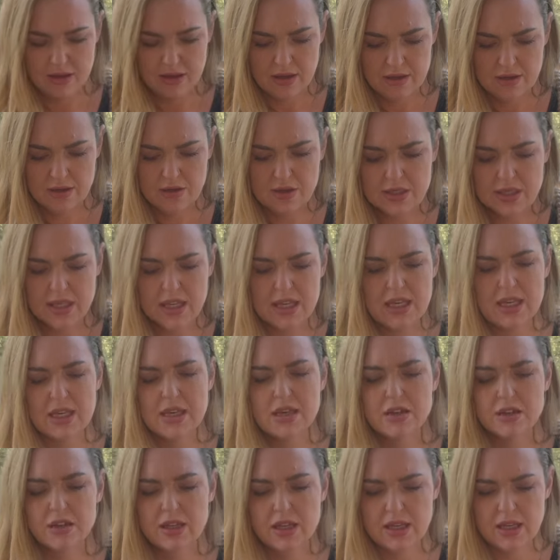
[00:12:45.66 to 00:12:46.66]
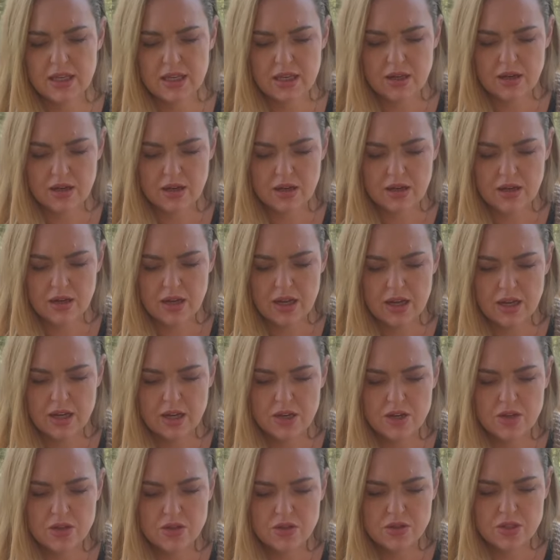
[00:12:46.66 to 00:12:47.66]
There's healing here and a
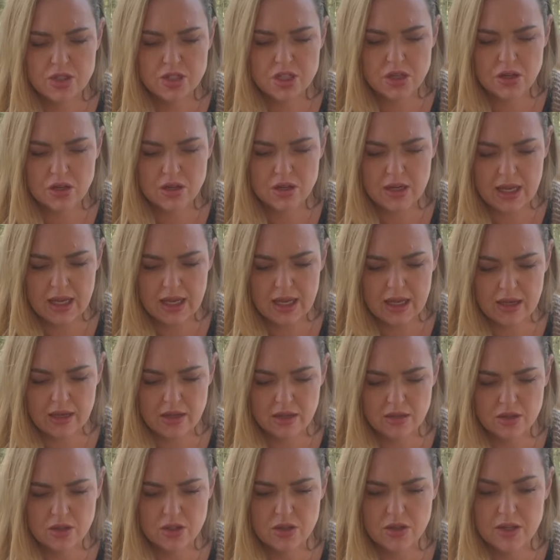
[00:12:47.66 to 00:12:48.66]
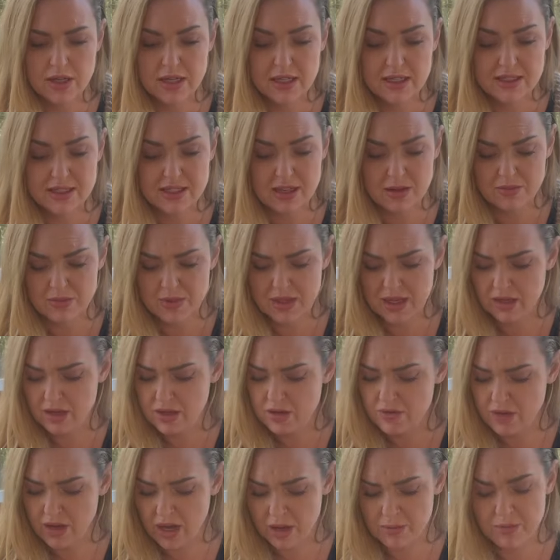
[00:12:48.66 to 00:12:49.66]
new journey, learning something.
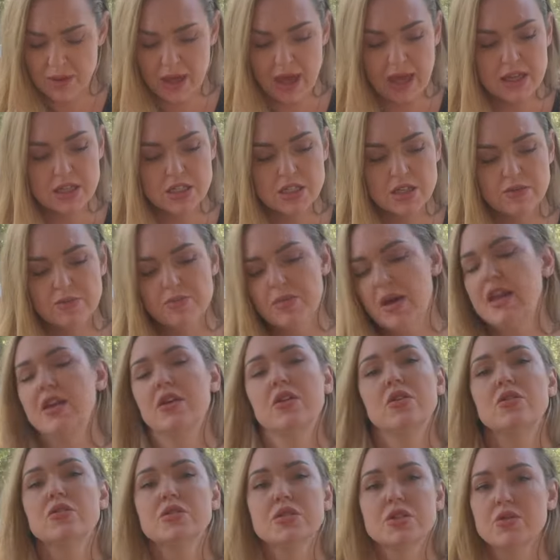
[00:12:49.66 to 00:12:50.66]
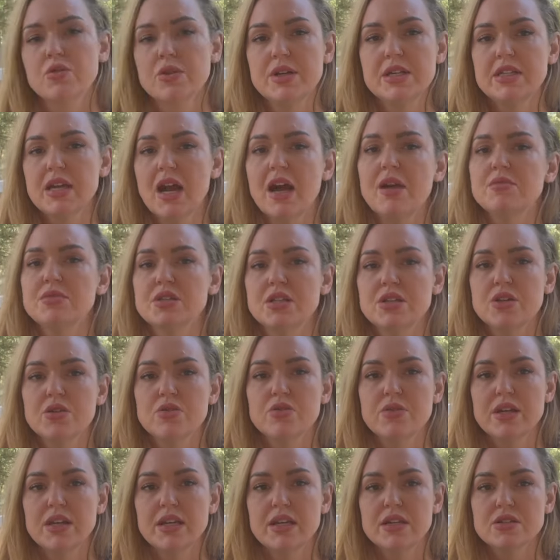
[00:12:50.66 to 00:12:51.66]
You've got Page of Pentacles three times in your
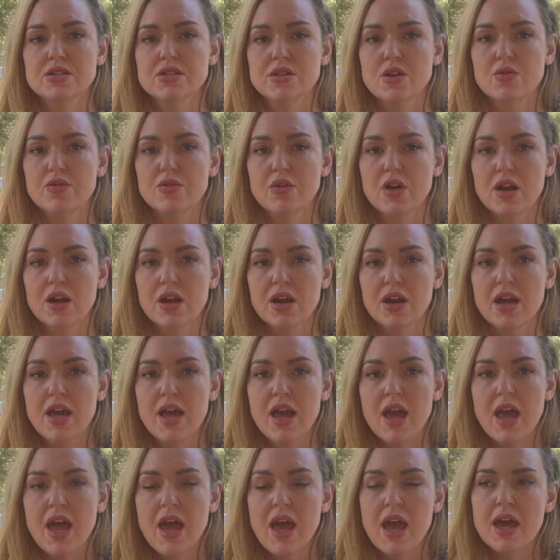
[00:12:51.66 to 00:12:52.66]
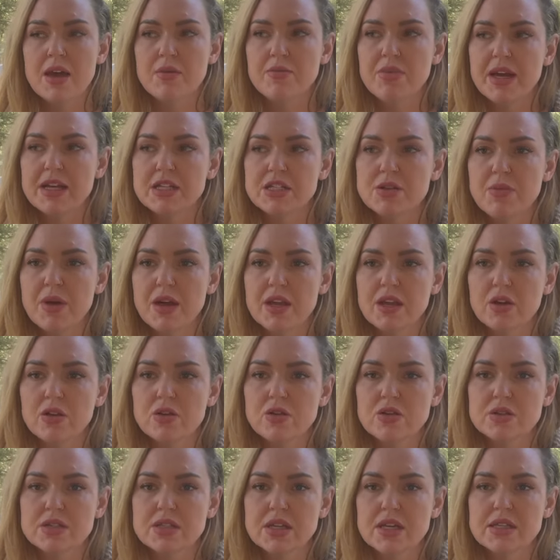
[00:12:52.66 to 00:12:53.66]
reading so far. And Page of
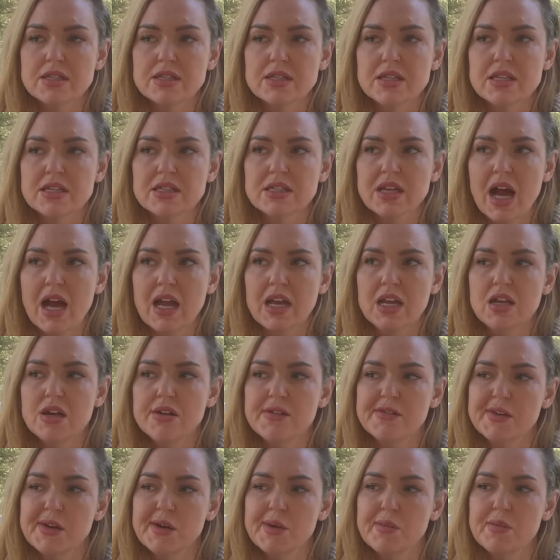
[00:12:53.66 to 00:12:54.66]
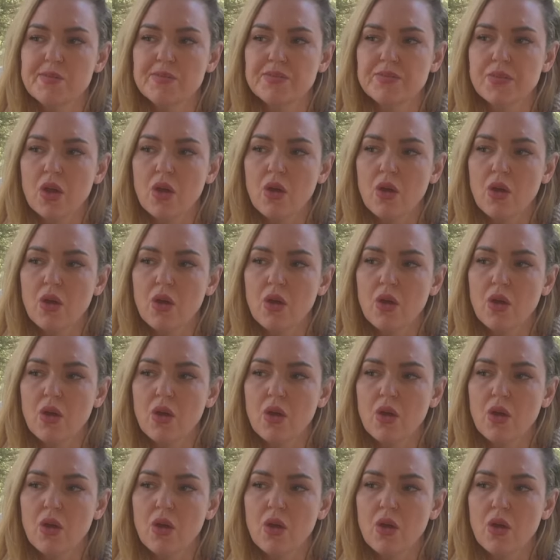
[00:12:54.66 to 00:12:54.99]
Pentacles is this kind of,